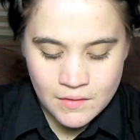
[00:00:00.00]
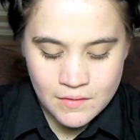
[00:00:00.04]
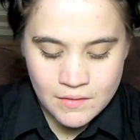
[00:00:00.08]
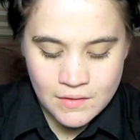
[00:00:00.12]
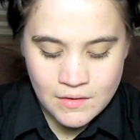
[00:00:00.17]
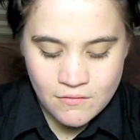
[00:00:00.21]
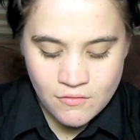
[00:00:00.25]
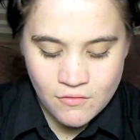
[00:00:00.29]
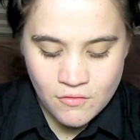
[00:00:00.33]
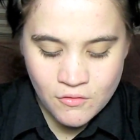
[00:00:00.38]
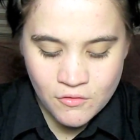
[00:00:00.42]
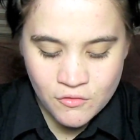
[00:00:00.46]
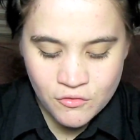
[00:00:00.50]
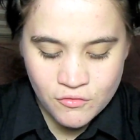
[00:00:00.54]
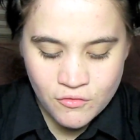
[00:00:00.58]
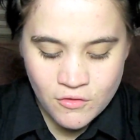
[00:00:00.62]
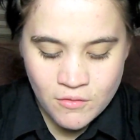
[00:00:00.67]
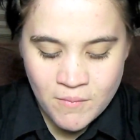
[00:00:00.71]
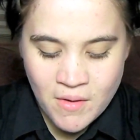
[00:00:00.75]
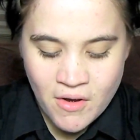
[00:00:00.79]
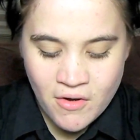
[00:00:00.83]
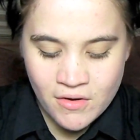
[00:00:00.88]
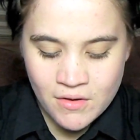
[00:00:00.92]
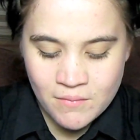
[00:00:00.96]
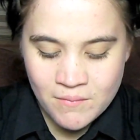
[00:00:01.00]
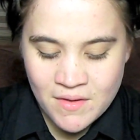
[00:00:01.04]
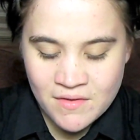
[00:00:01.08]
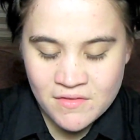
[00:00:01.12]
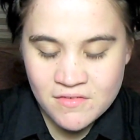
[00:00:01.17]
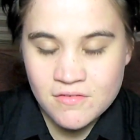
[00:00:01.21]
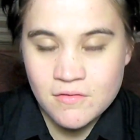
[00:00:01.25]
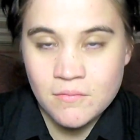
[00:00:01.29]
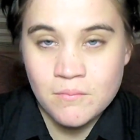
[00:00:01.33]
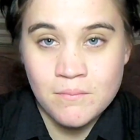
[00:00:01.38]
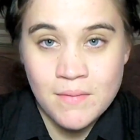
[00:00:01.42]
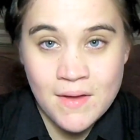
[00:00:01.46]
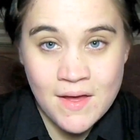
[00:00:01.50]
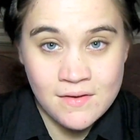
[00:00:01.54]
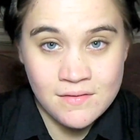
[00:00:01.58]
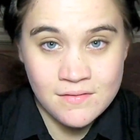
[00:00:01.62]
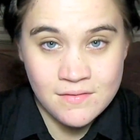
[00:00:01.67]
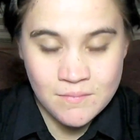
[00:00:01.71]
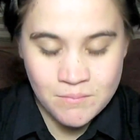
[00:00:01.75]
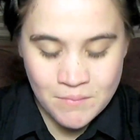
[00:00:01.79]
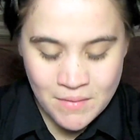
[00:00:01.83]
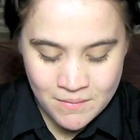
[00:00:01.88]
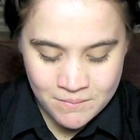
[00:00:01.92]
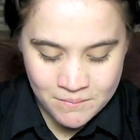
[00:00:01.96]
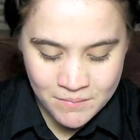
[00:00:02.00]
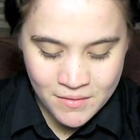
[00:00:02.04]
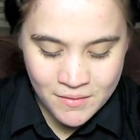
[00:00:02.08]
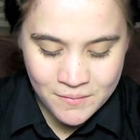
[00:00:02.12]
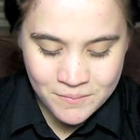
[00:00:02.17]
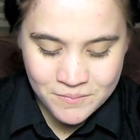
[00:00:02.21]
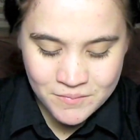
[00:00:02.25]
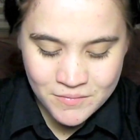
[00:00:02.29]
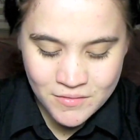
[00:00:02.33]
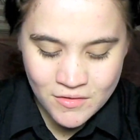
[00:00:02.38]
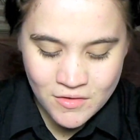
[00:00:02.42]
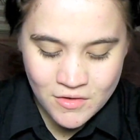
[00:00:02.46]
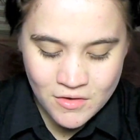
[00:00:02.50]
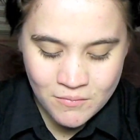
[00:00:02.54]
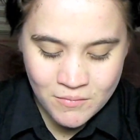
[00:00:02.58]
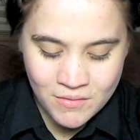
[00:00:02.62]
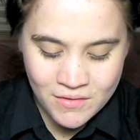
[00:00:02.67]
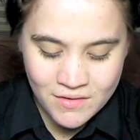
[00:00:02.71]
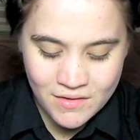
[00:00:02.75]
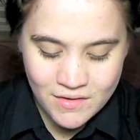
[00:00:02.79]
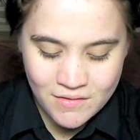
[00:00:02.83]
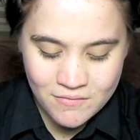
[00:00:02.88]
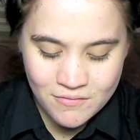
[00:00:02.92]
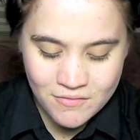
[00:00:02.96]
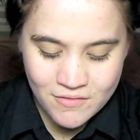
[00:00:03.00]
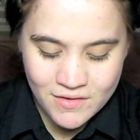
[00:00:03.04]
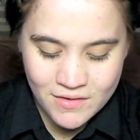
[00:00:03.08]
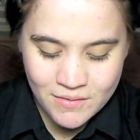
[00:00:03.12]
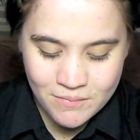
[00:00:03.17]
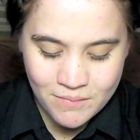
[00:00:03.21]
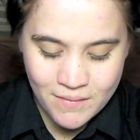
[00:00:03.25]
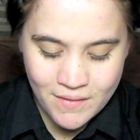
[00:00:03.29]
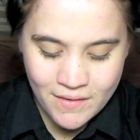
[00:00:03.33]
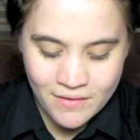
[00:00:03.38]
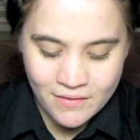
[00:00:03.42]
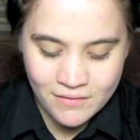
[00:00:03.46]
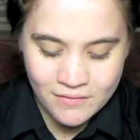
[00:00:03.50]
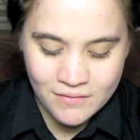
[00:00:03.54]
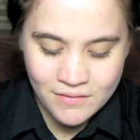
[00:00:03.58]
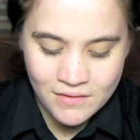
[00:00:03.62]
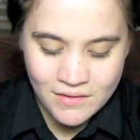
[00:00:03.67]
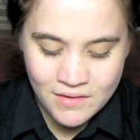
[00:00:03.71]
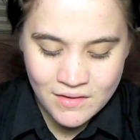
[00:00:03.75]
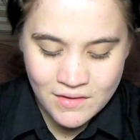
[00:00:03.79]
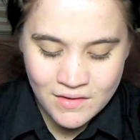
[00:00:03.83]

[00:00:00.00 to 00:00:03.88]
Now of course for a Marilyn Manson band member you're going to want a really pale